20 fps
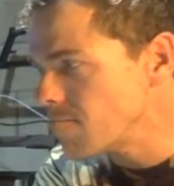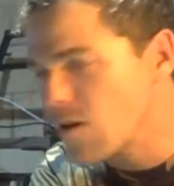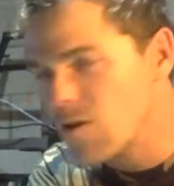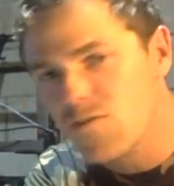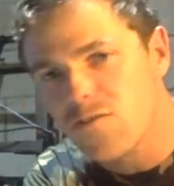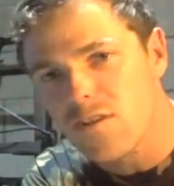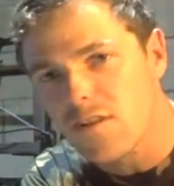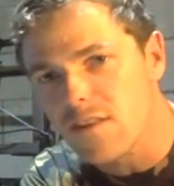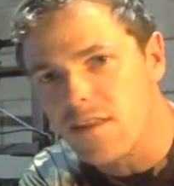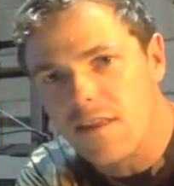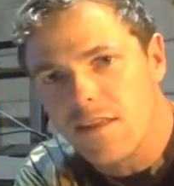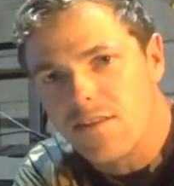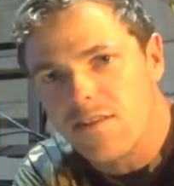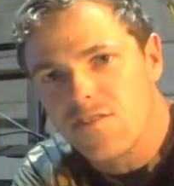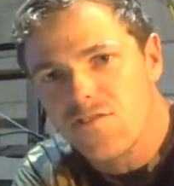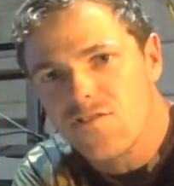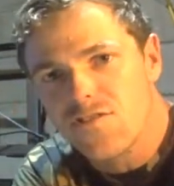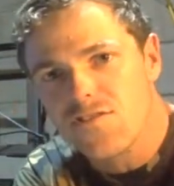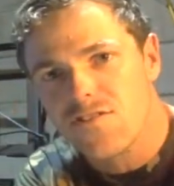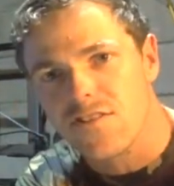It's
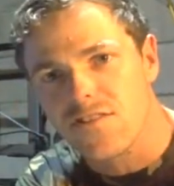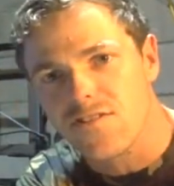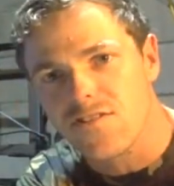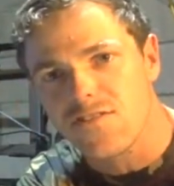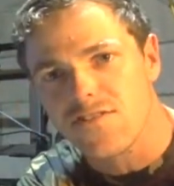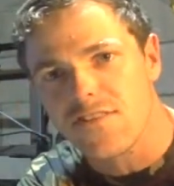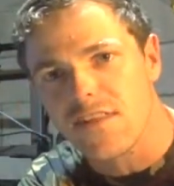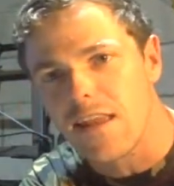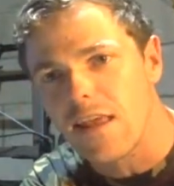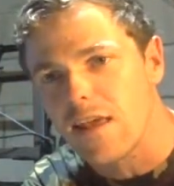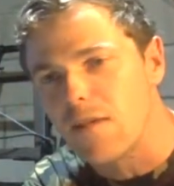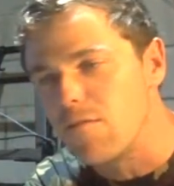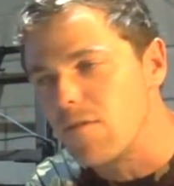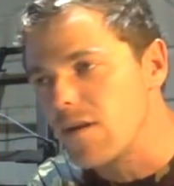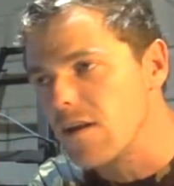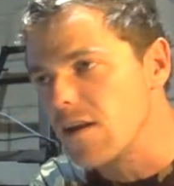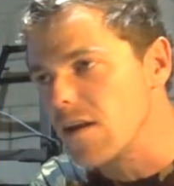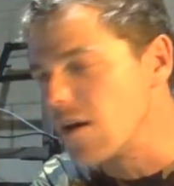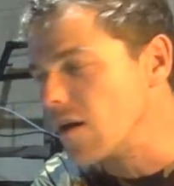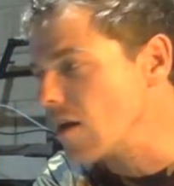just the name. I
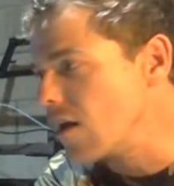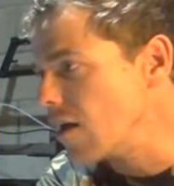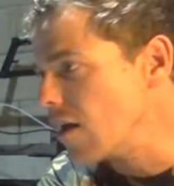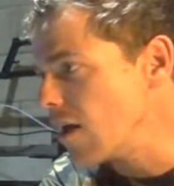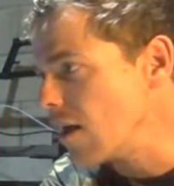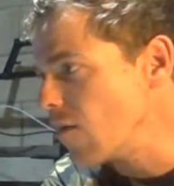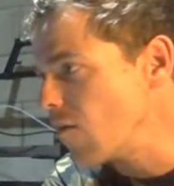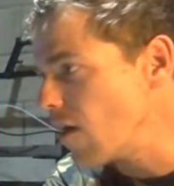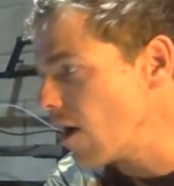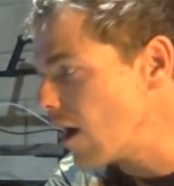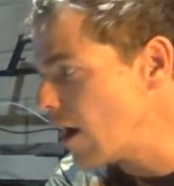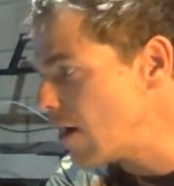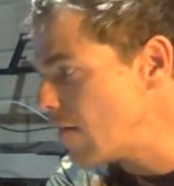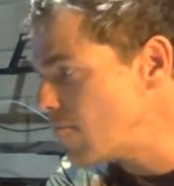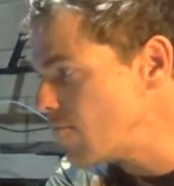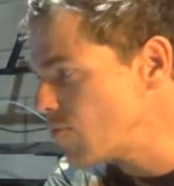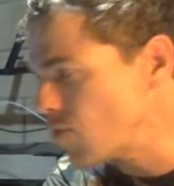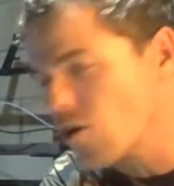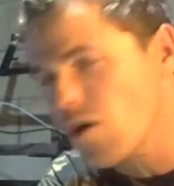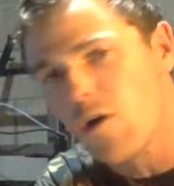don't know. Anyway,
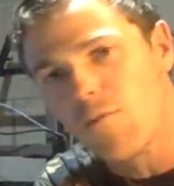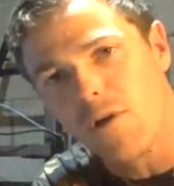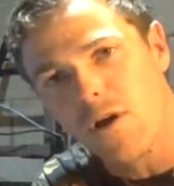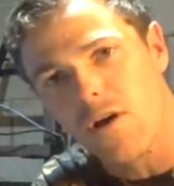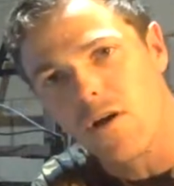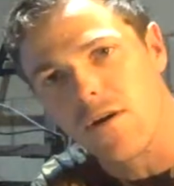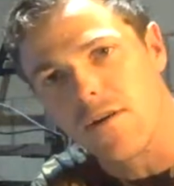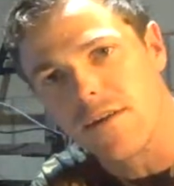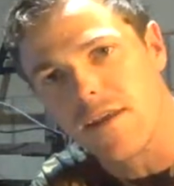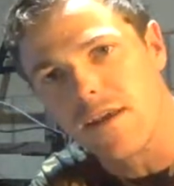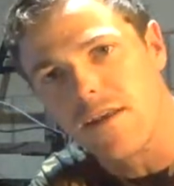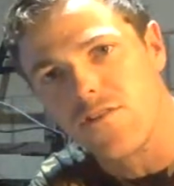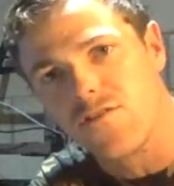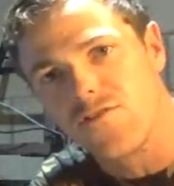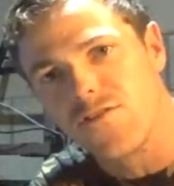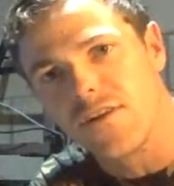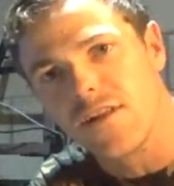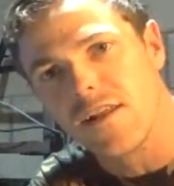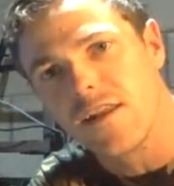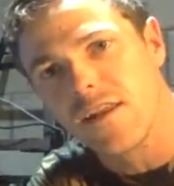so Comic-Con, yeah, in New
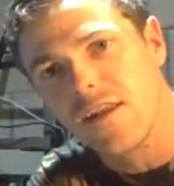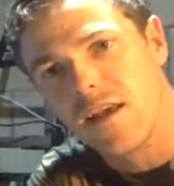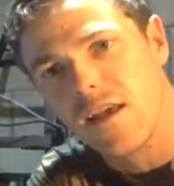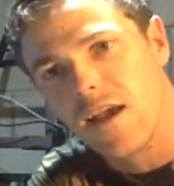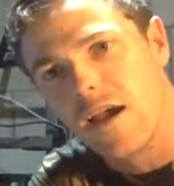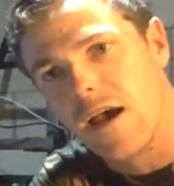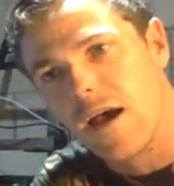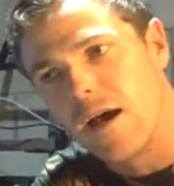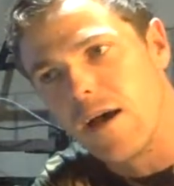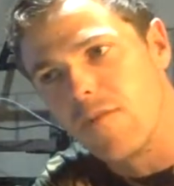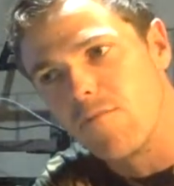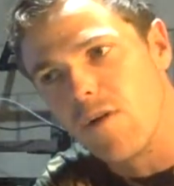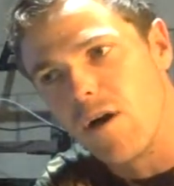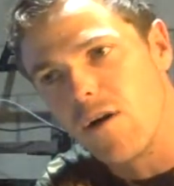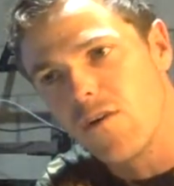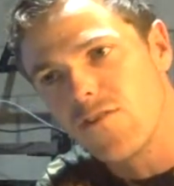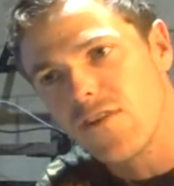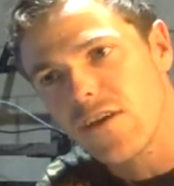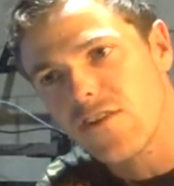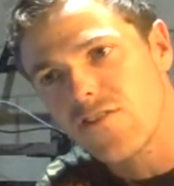Zealand.
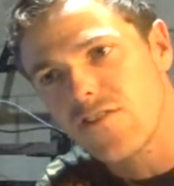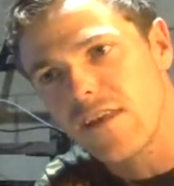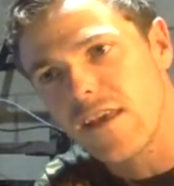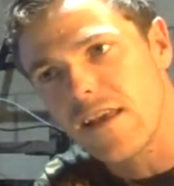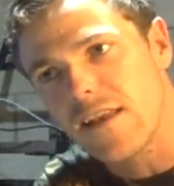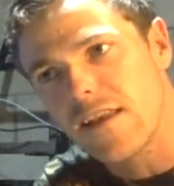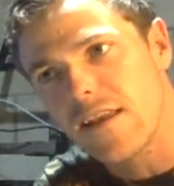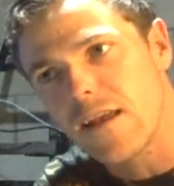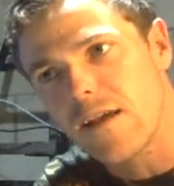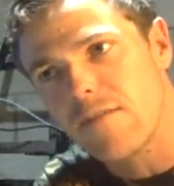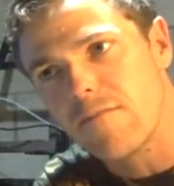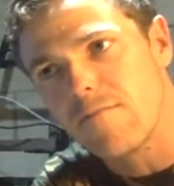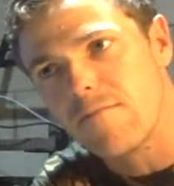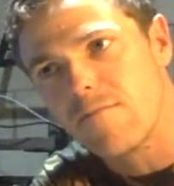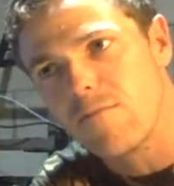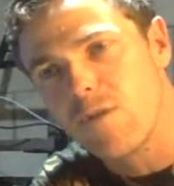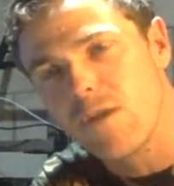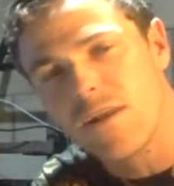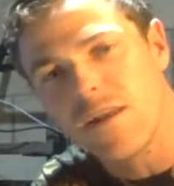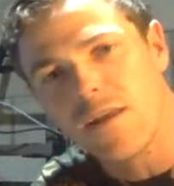We ended up
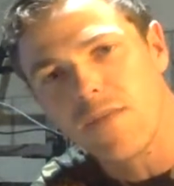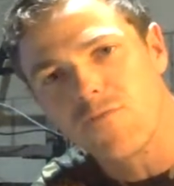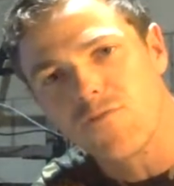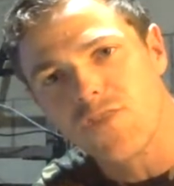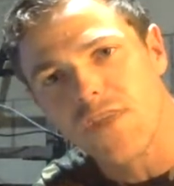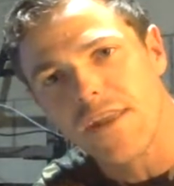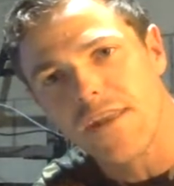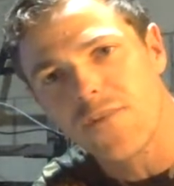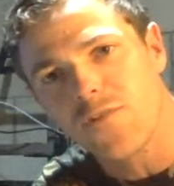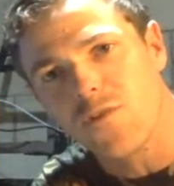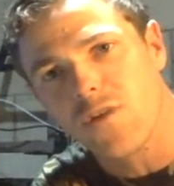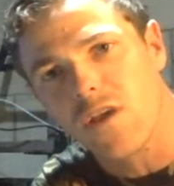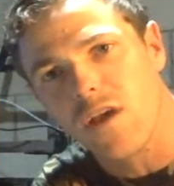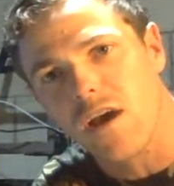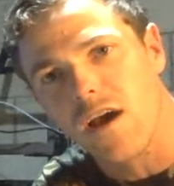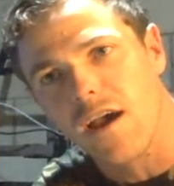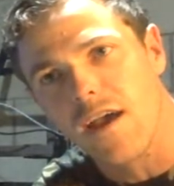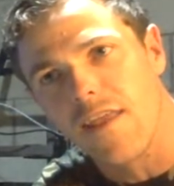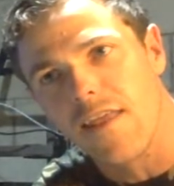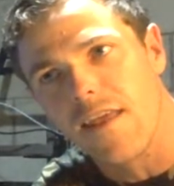chatting to a
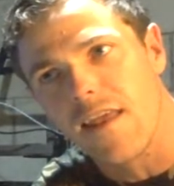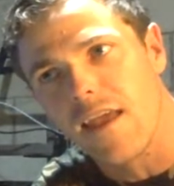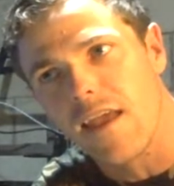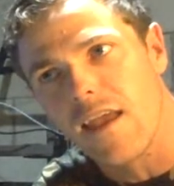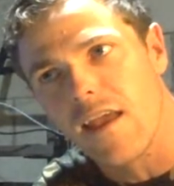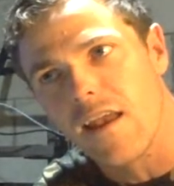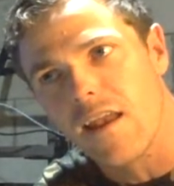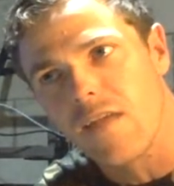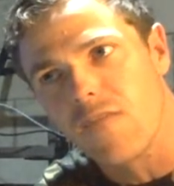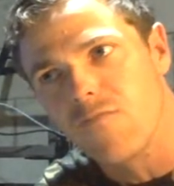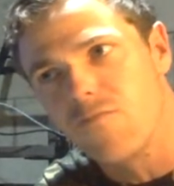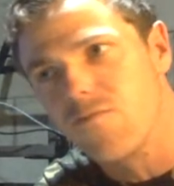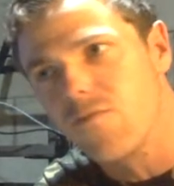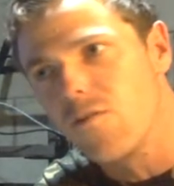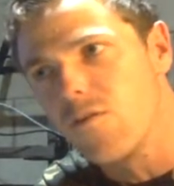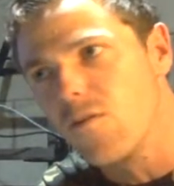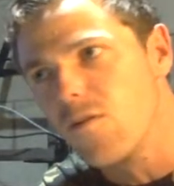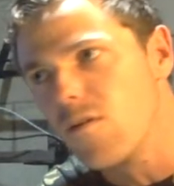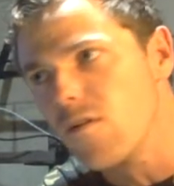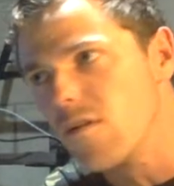guy that had a
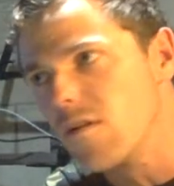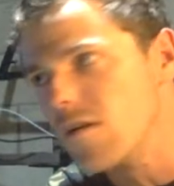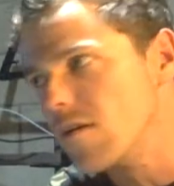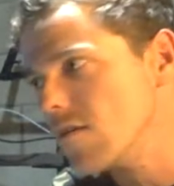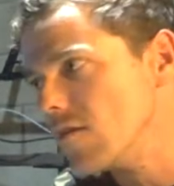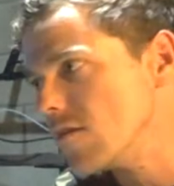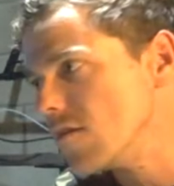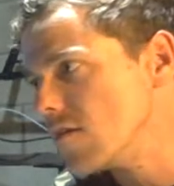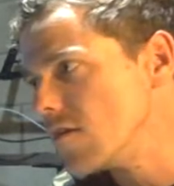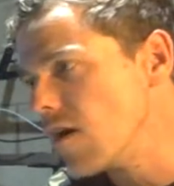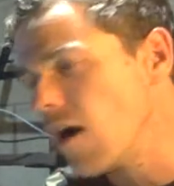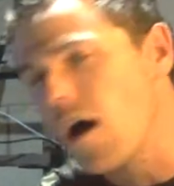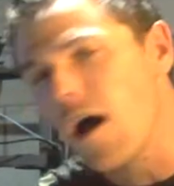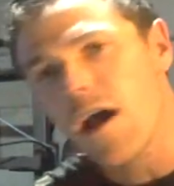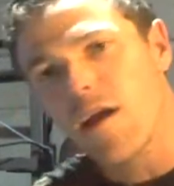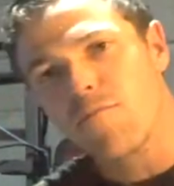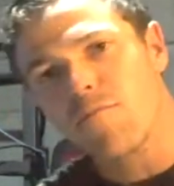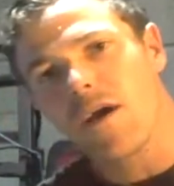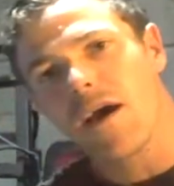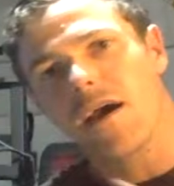full
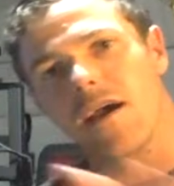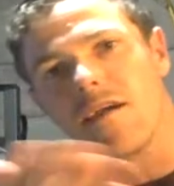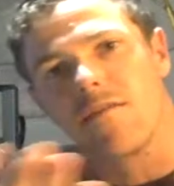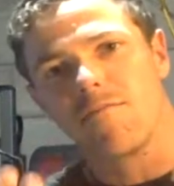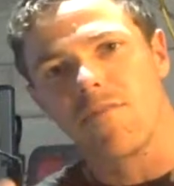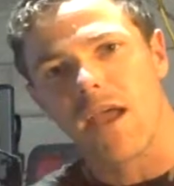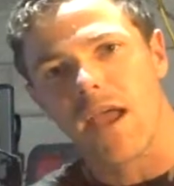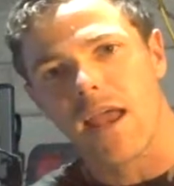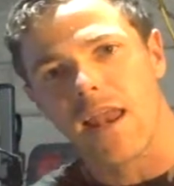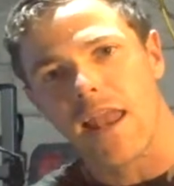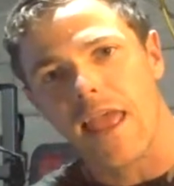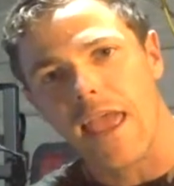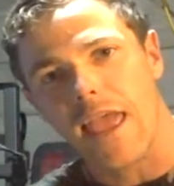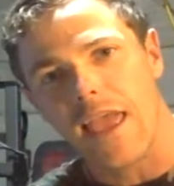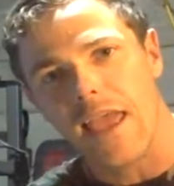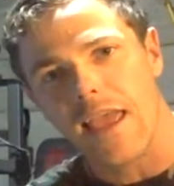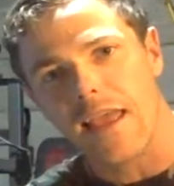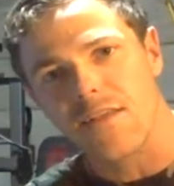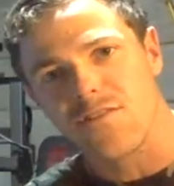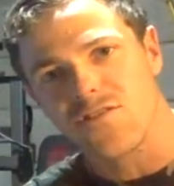Iron Man
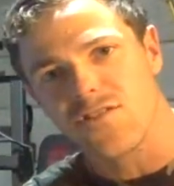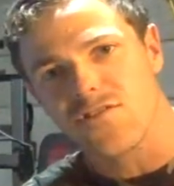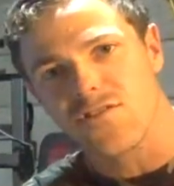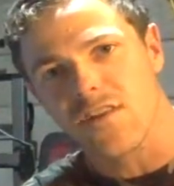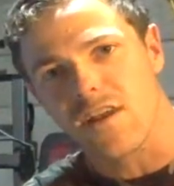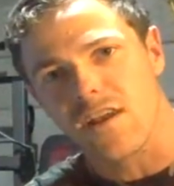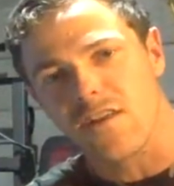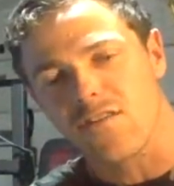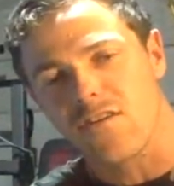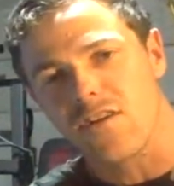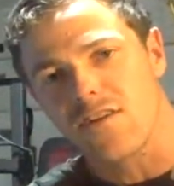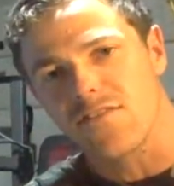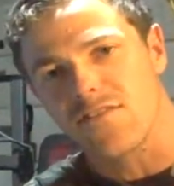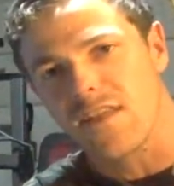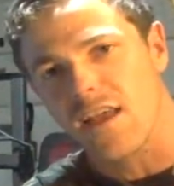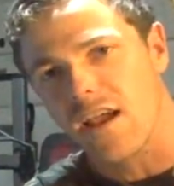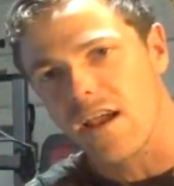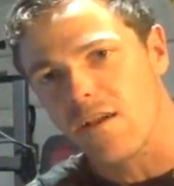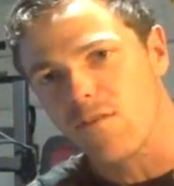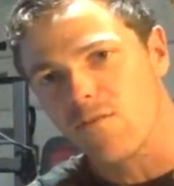hand, just like Tony
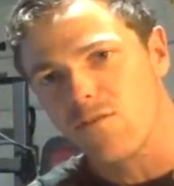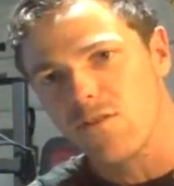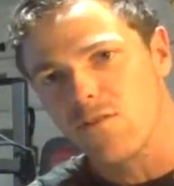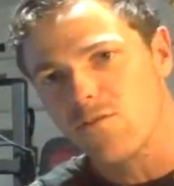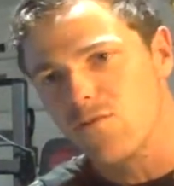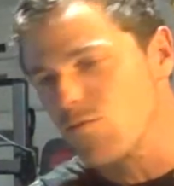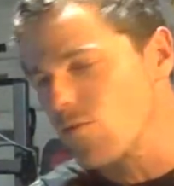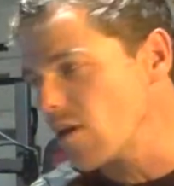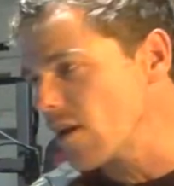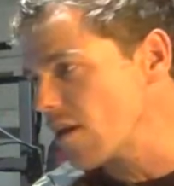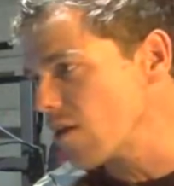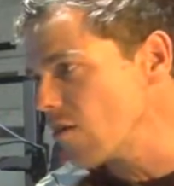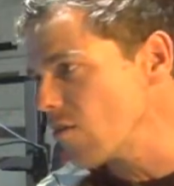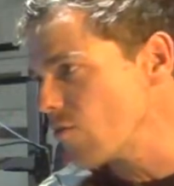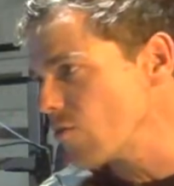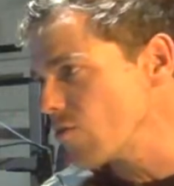Stark. It was really good.